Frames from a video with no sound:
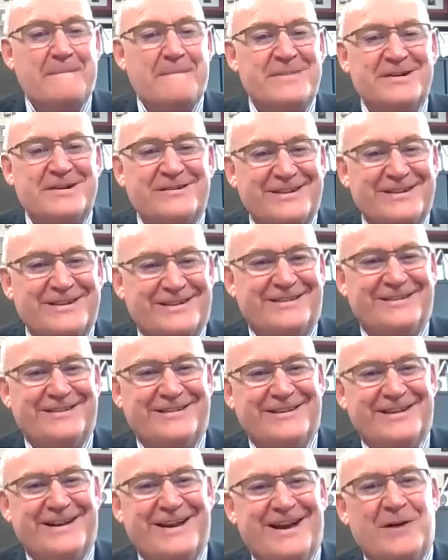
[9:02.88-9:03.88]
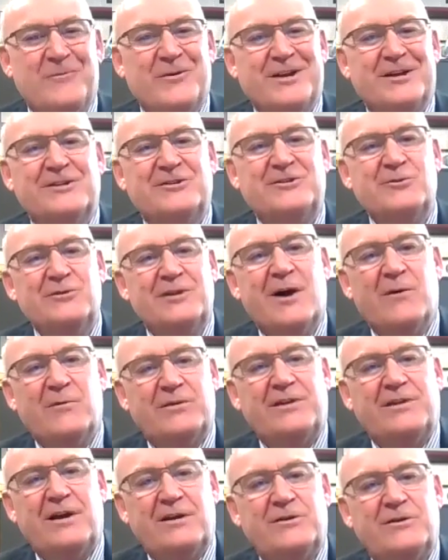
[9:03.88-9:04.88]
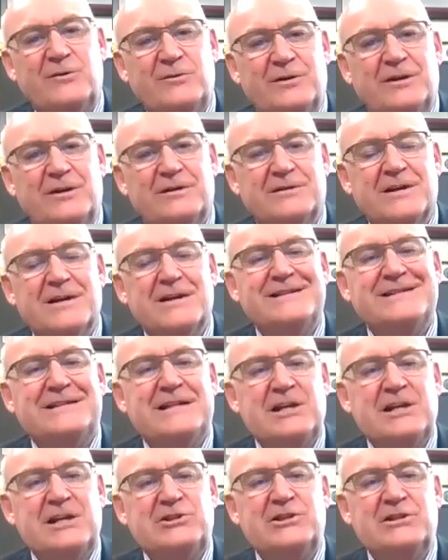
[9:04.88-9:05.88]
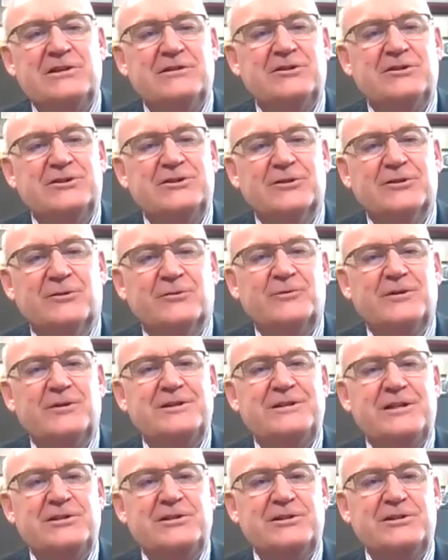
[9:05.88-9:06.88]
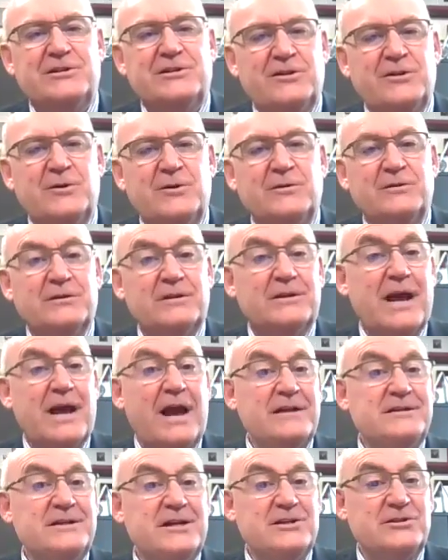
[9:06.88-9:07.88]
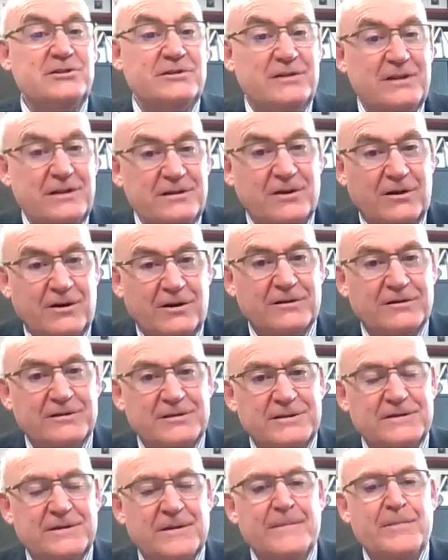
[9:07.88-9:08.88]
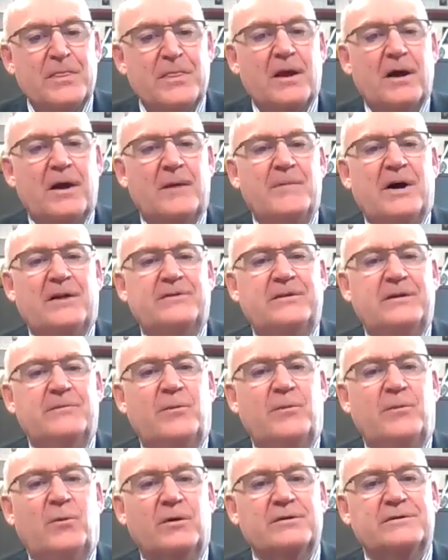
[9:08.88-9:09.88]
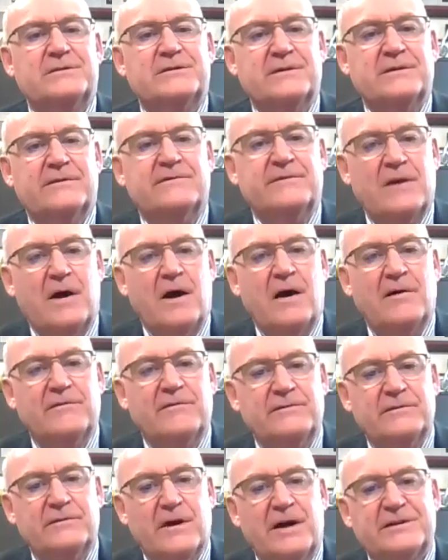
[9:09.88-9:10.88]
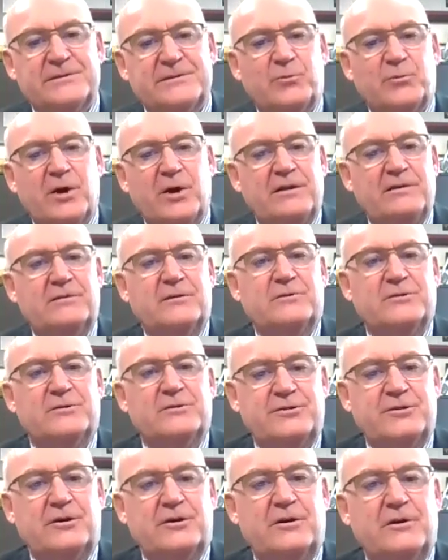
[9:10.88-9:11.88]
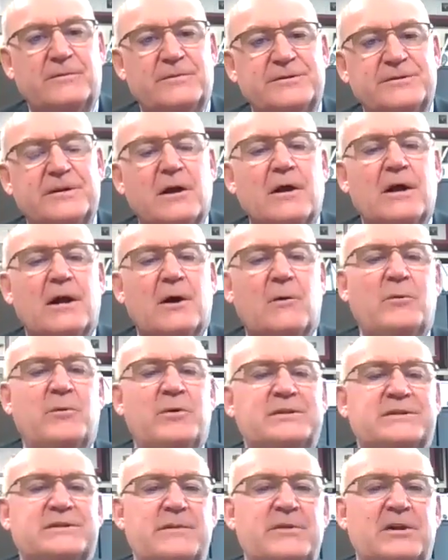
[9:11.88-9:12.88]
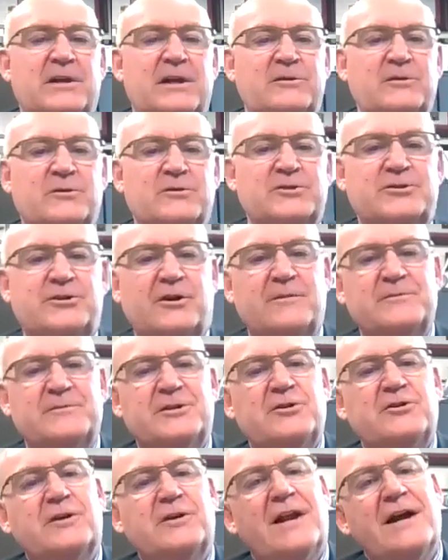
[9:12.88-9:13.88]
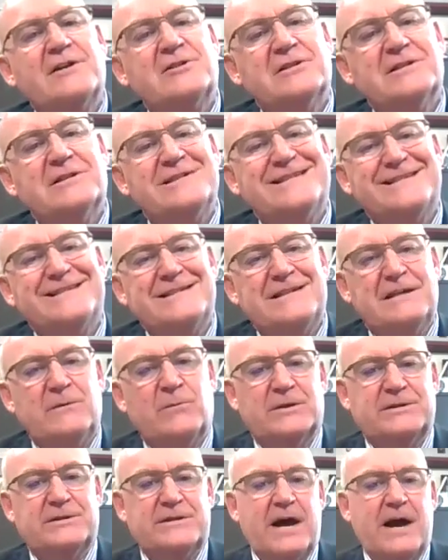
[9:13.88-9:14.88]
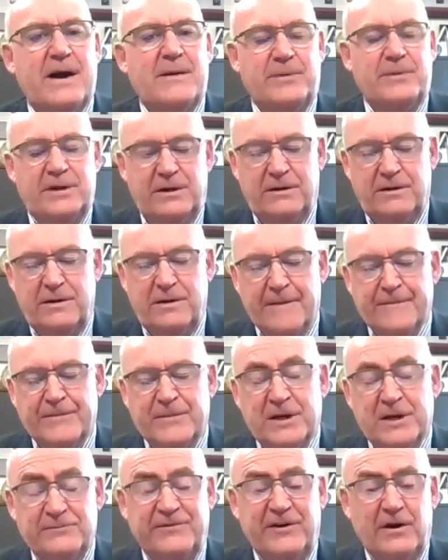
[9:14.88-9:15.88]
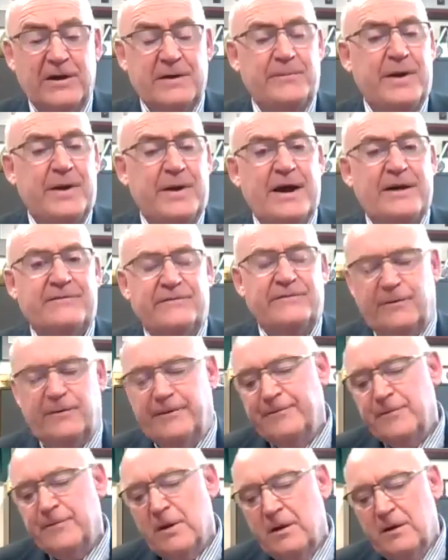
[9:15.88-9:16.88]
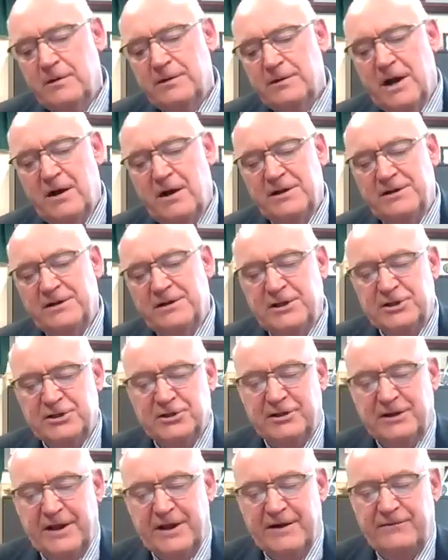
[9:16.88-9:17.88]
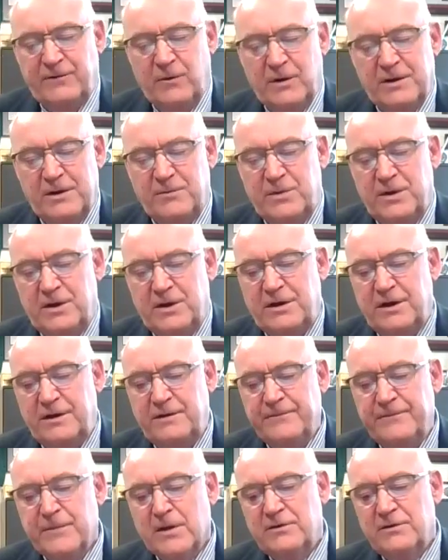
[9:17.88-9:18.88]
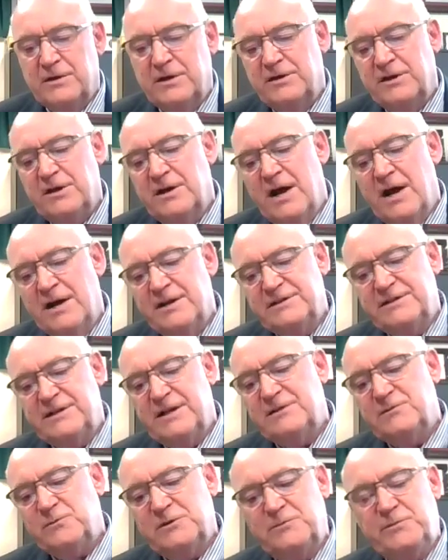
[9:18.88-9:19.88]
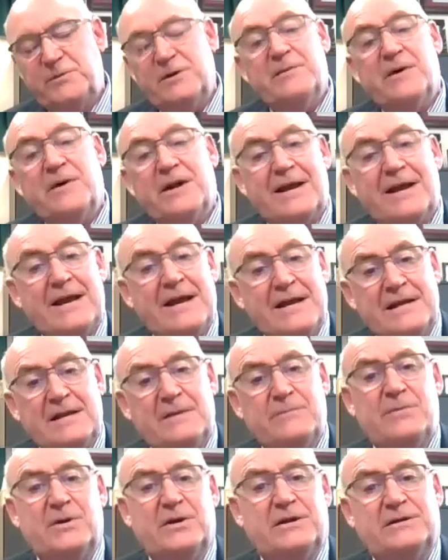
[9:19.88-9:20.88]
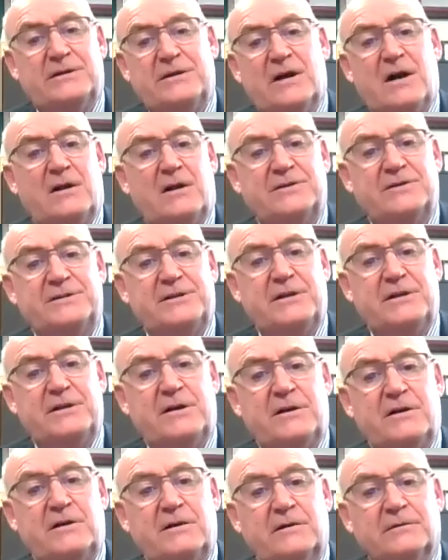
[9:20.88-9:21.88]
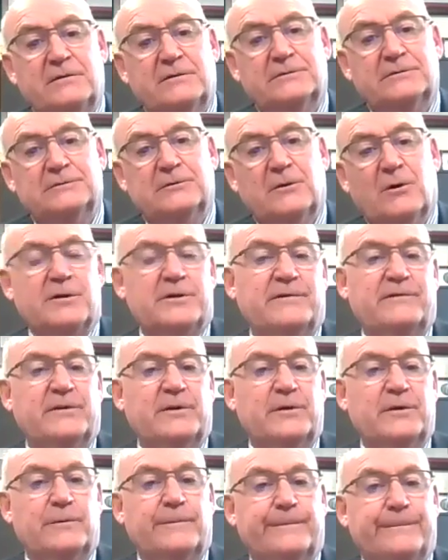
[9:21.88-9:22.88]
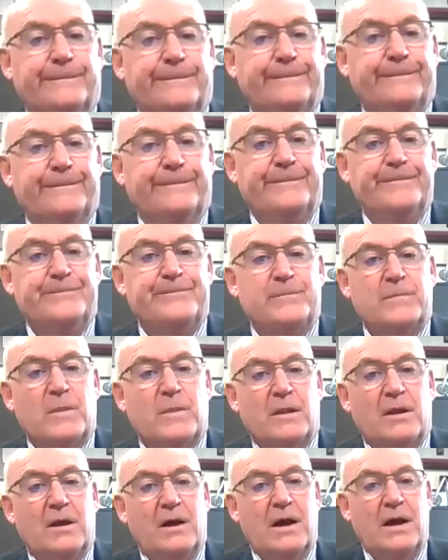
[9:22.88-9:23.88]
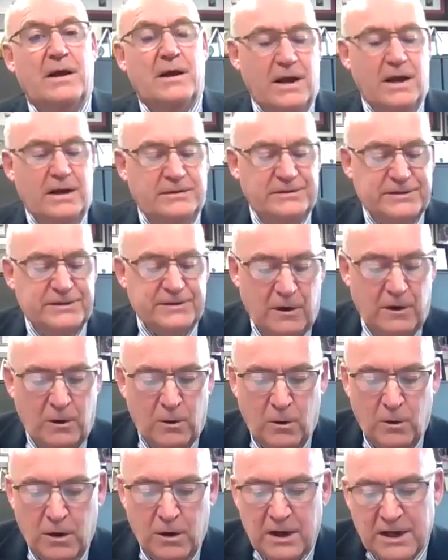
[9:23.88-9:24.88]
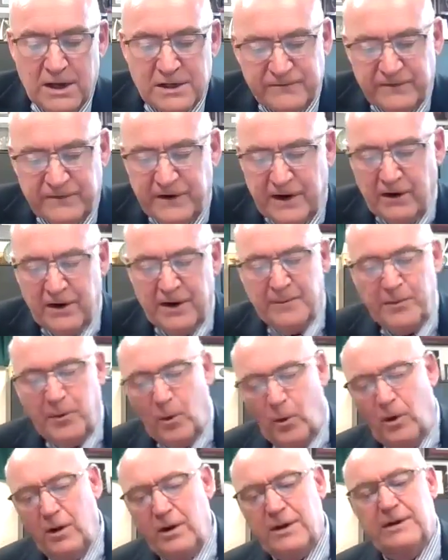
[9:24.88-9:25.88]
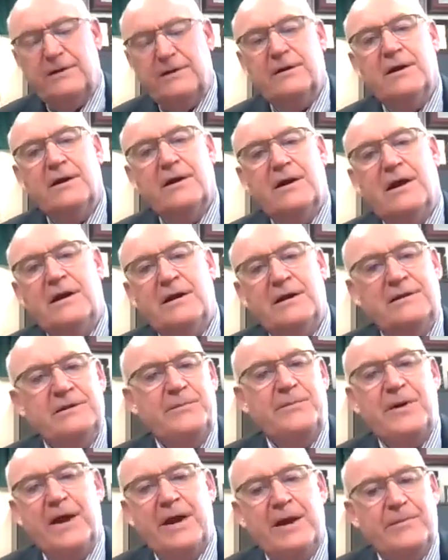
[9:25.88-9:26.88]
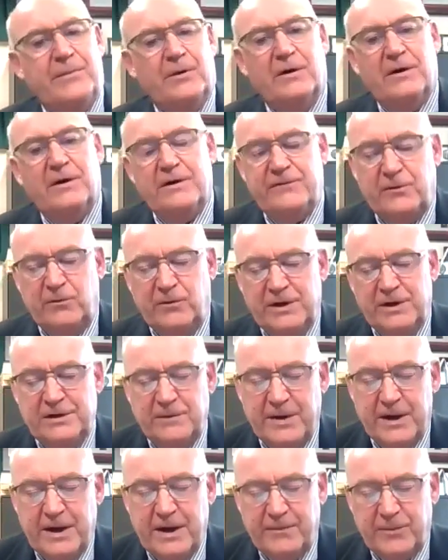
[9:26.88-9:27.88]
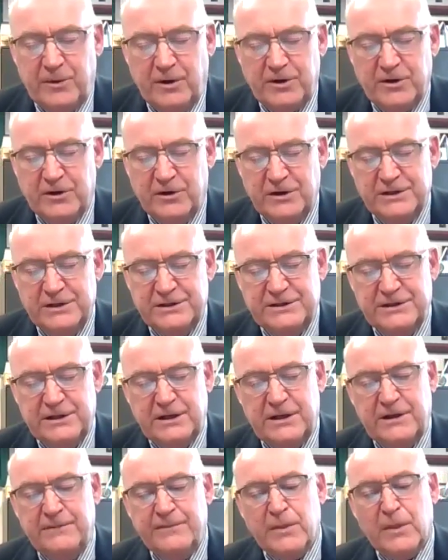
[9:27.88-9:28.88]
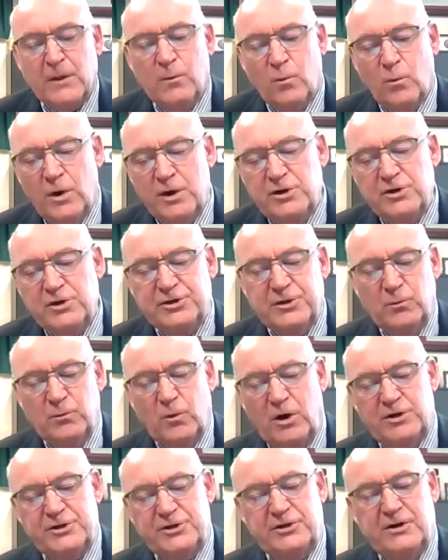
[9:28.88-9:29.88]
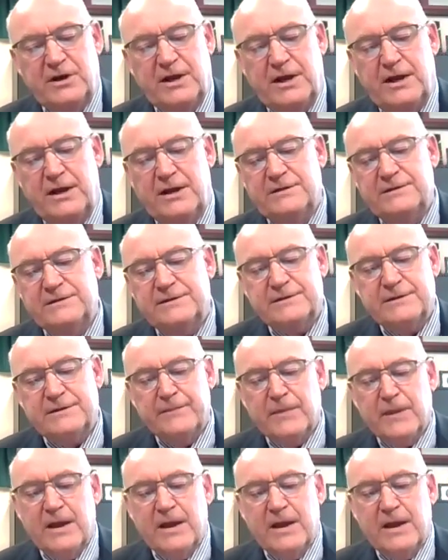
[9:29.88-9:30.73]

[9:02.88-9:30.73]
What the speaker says: $1 billion, and we can do that with that unit, teaching the children, teaching the youth, and teaching the adults about the importance of not spreading those germs. And when we simulate those germs and you can actually see what's happening, it's very impactful. Now, in addition to that 40 billion, in the United States, we spend about $80 billion a year on the flu. And so it's very important. And in the paper, if you read the paper, you're going to see when you should wash your hands